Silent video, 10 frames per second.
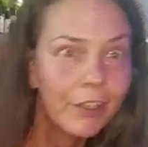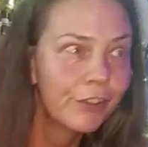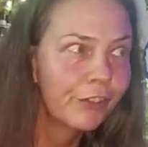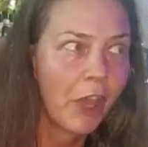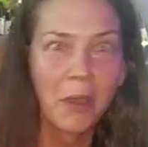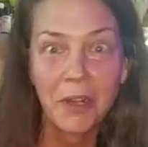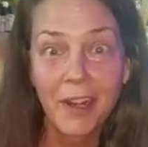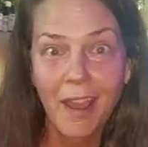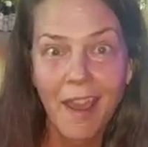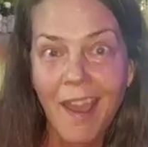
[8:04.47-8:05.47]
So did
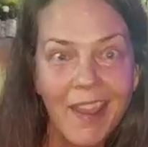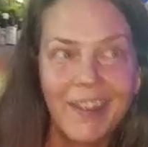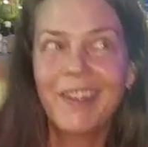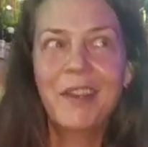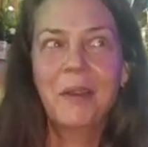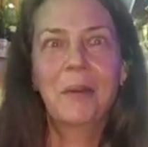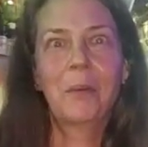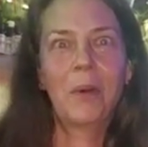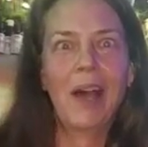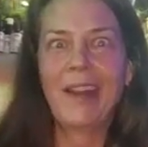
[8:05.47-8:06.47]
I.
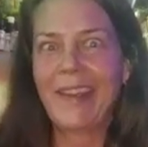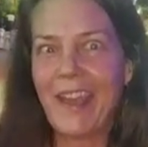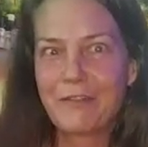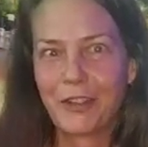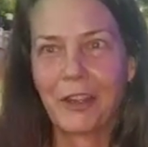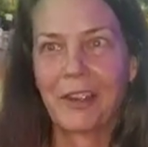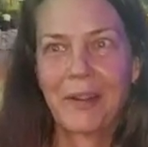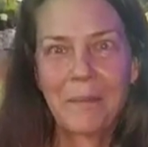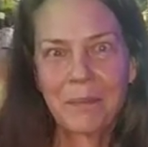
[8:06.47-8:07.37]
Whatever.